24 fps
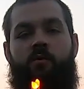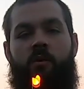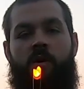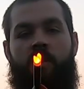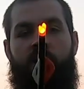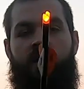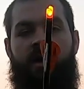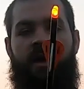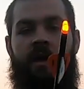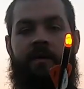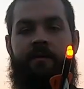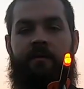one
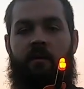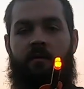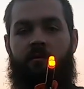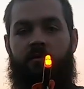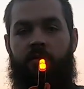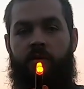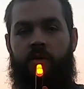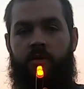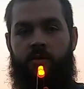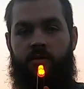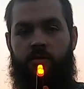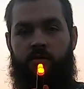I have ever
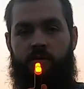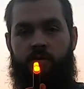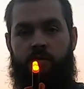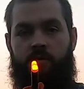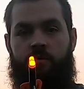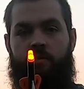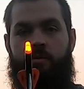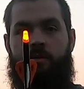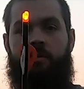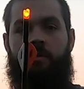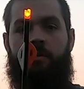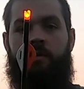
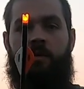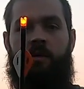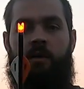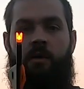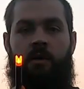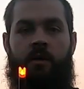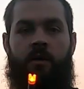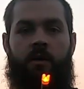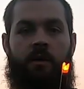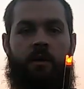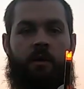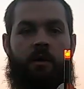used,
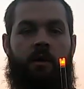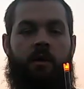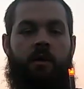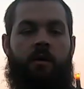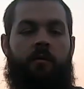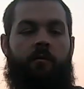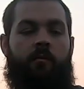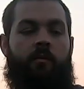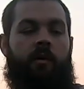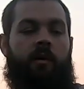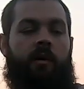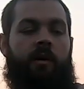
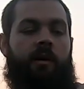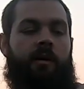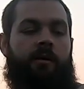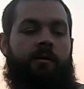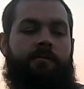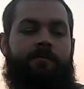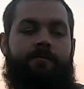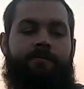but